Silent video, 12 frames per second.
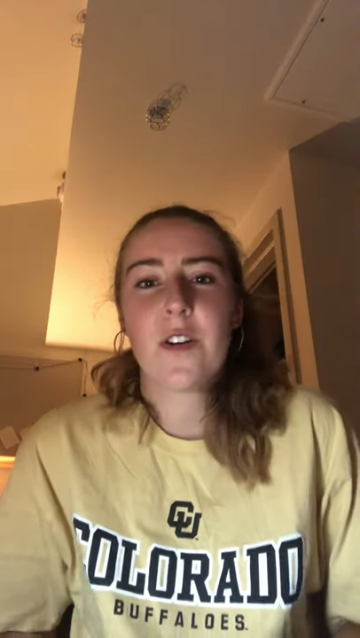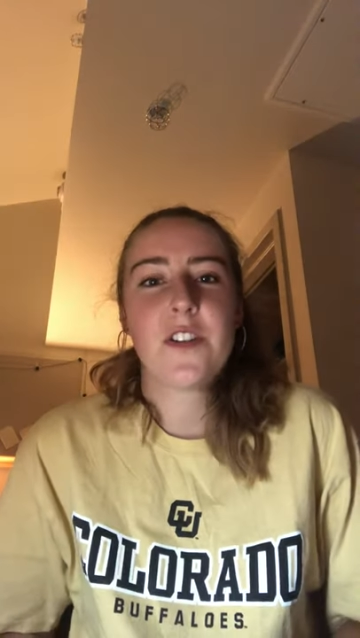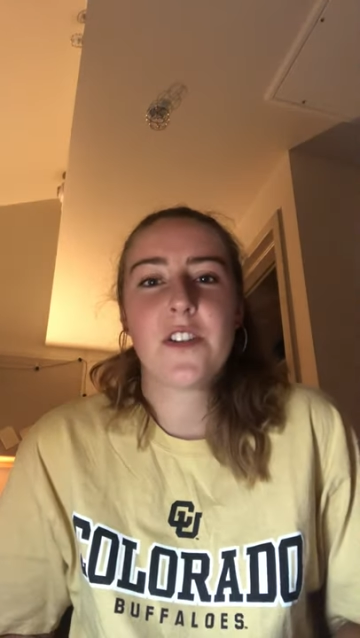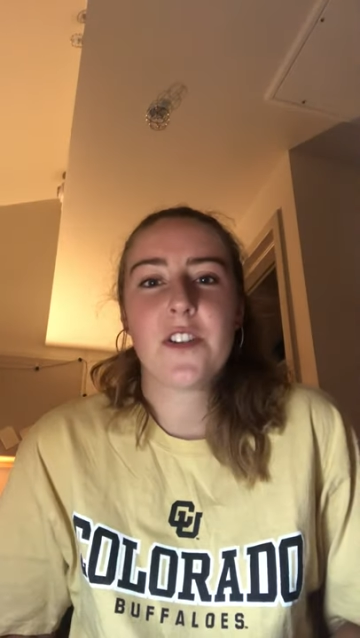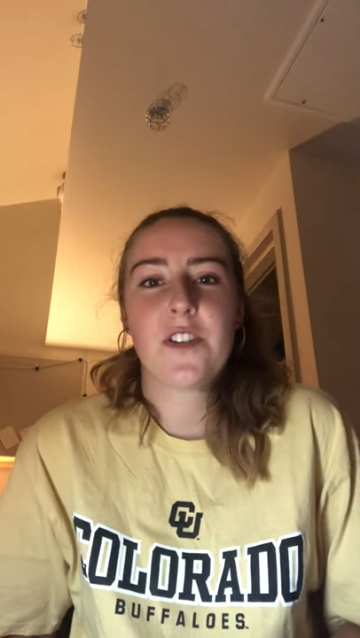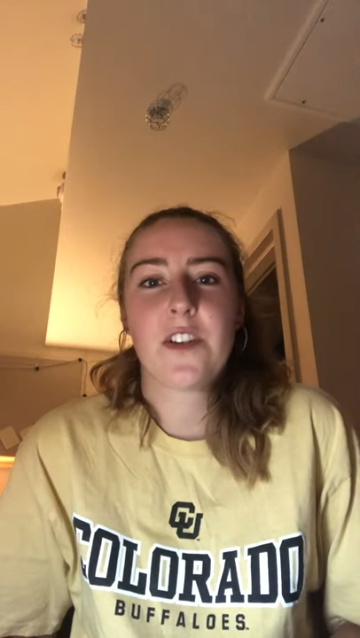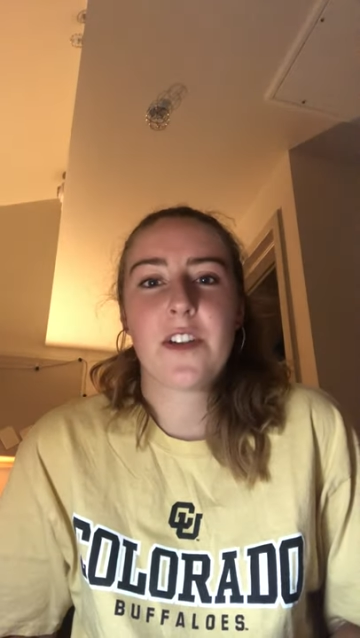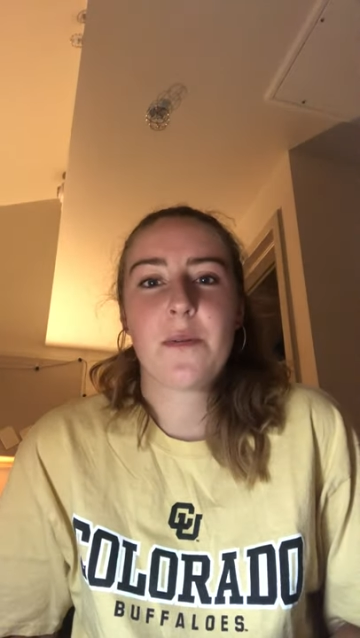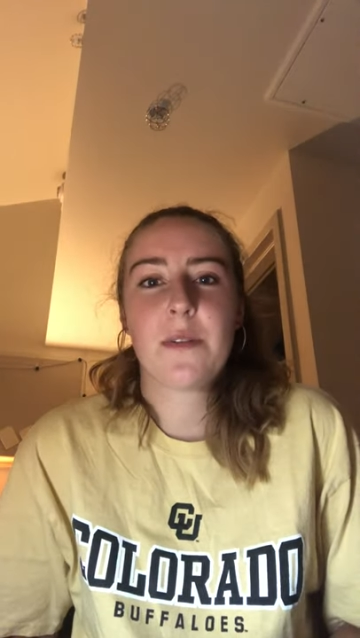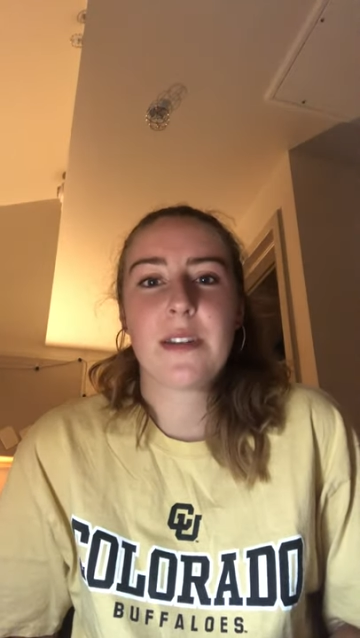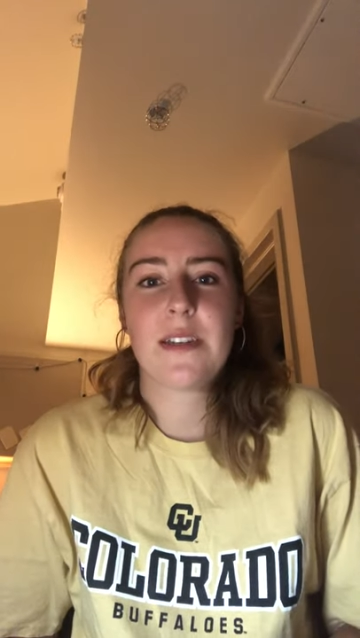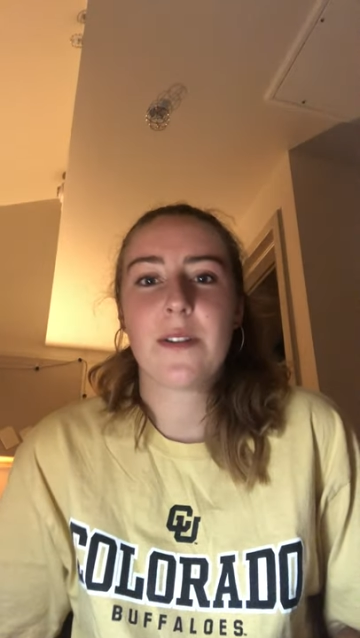or you just
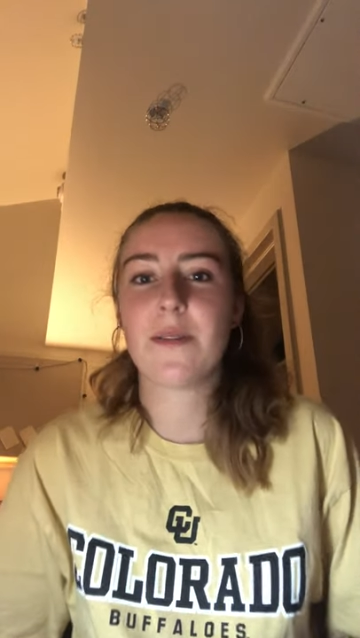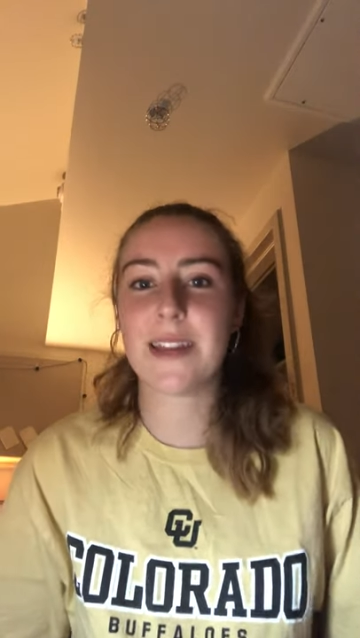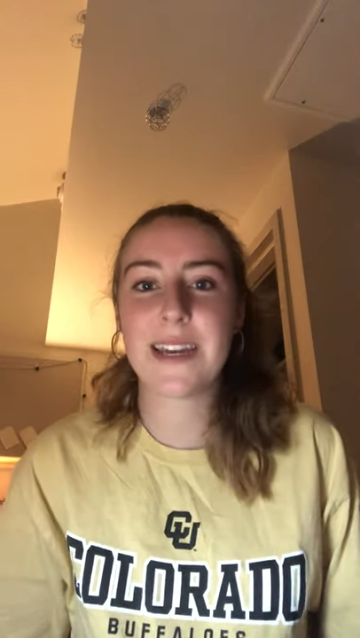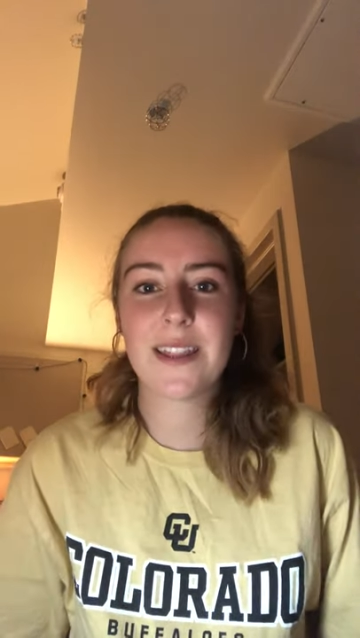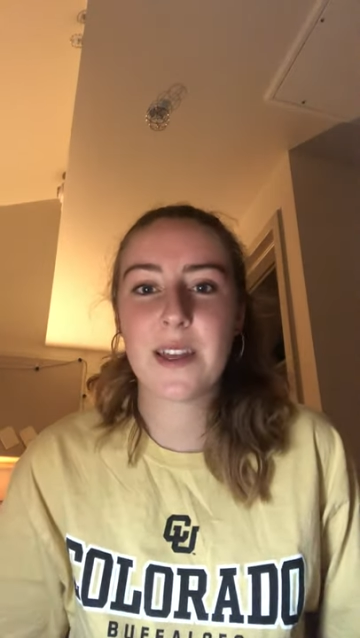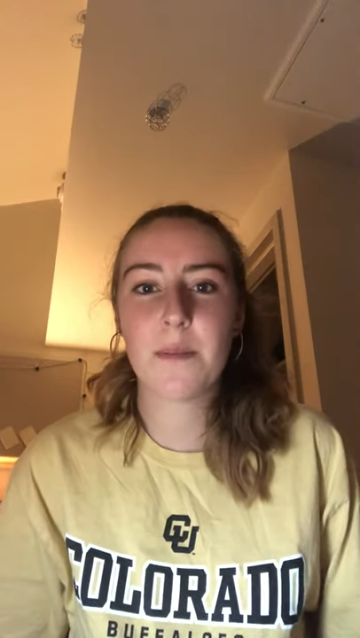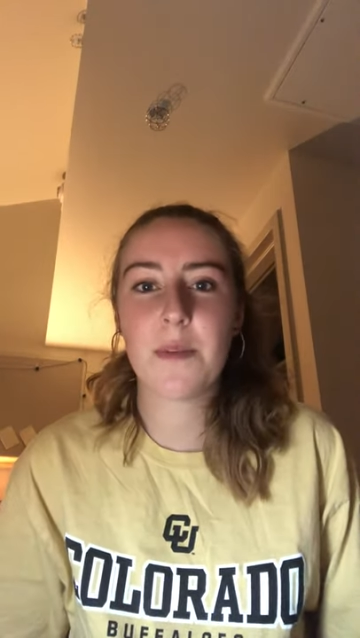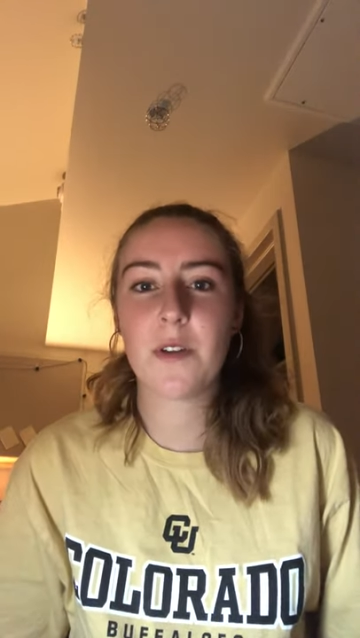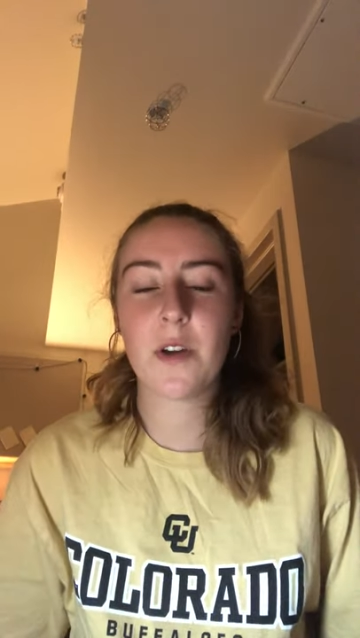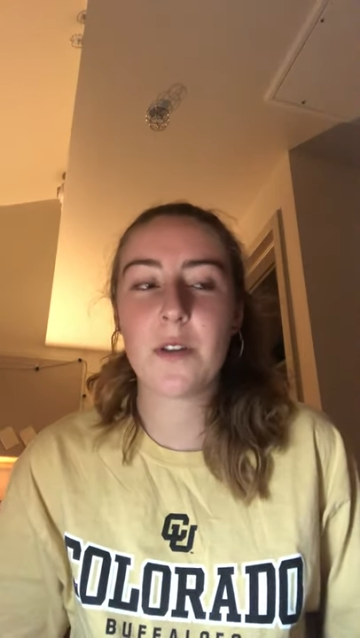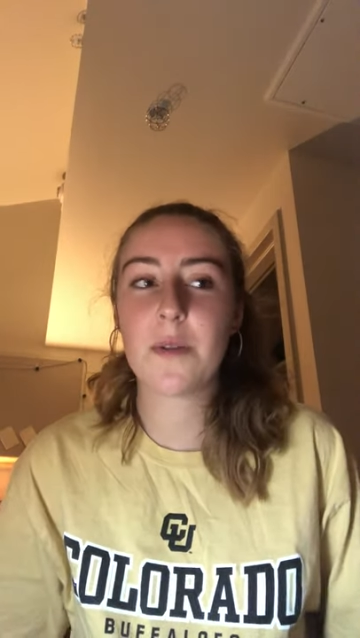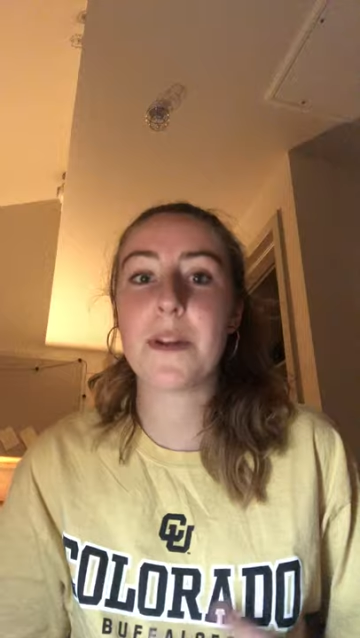genuinely don't like them, you
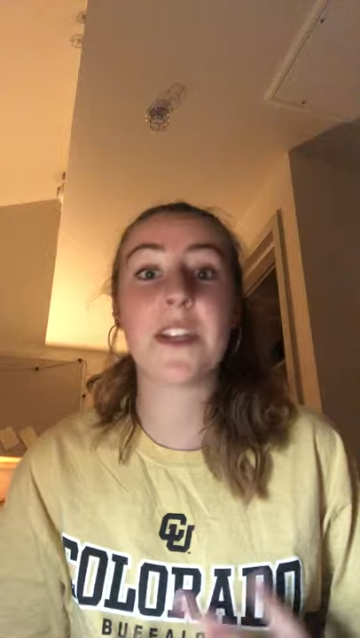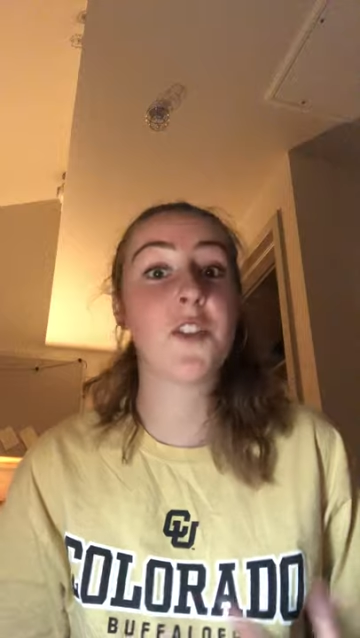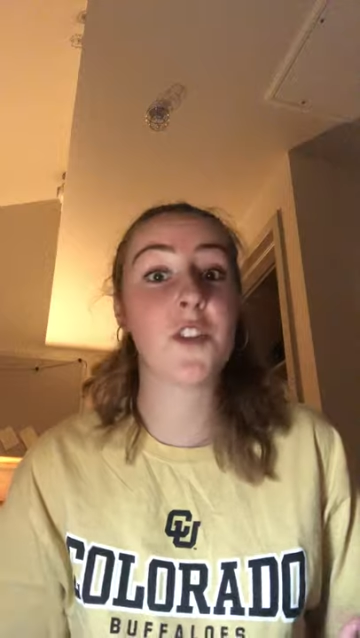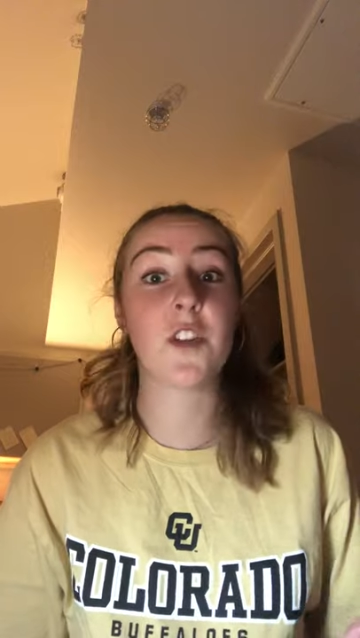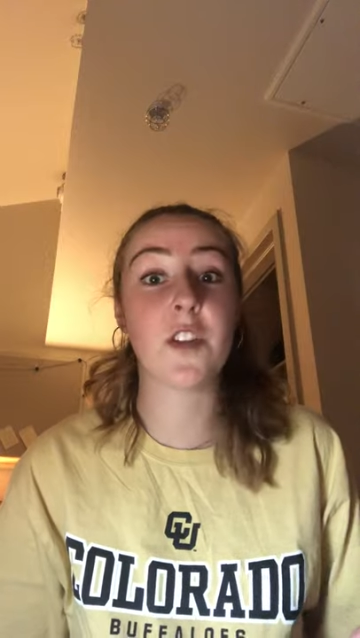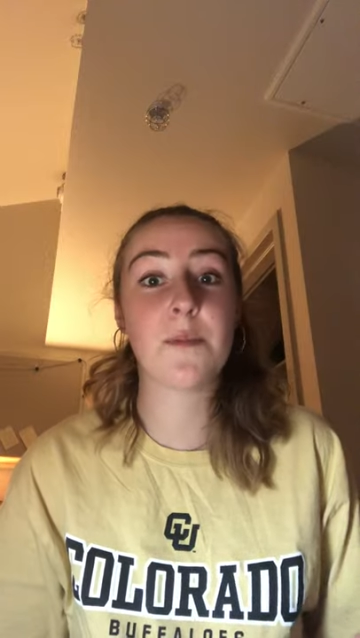know they're being true to